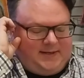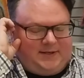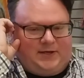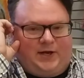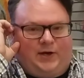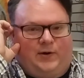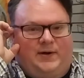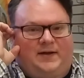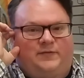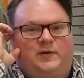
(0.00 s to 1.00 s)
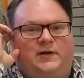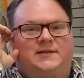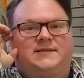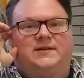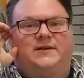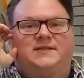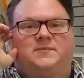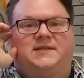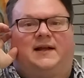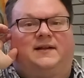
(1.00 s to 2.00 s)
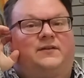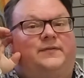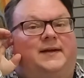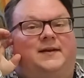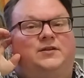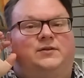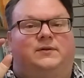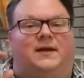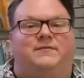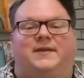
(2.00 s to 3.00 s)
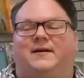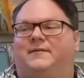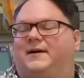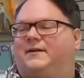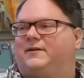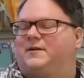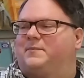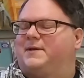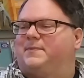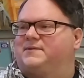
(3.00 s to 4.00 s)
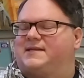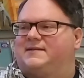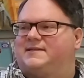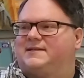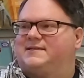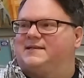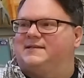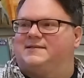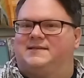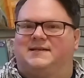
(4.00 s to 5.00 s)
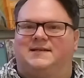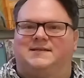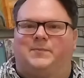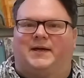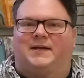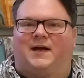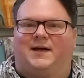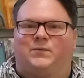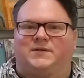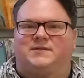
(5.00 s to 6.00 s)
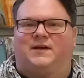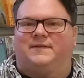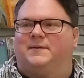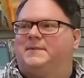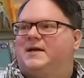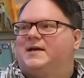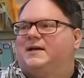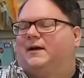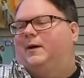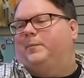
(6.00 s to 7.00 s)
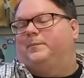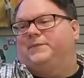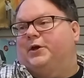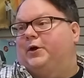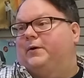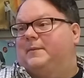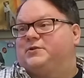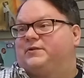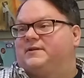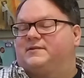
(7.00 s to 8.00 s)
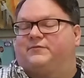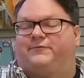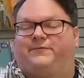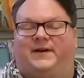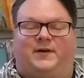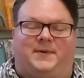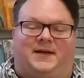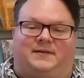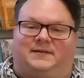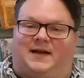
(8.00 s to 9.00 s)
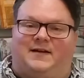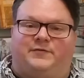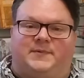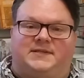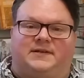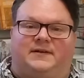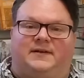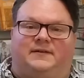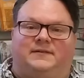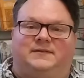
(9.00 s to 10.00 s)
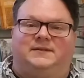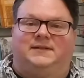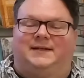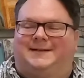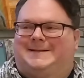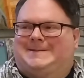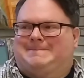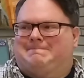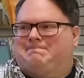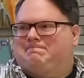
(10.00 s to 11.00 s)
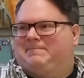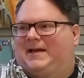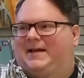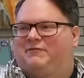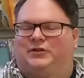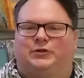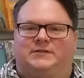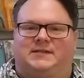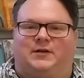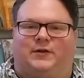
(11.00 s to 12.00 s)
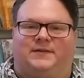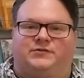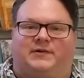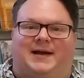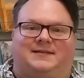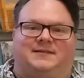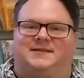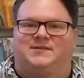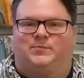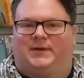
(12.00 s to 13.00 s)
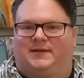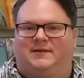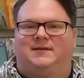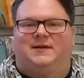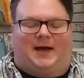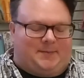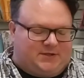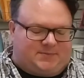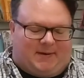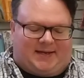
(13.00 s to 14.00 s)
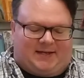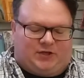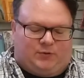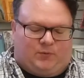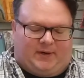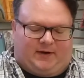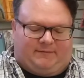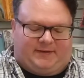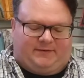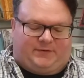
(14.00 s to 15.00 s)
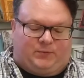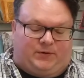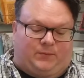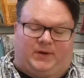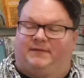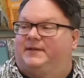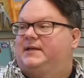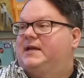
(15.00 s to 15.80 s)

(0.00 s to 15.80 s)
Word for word: you know, if you're a serious Metallica fan and you love that record, and people say 16 CDs, my God, what's on them? Uh, you know, I'm sure there's a fair amount of live material. Um, I haven't looked at all the track list, but I'm just making you aware of it if you weren't aware of it.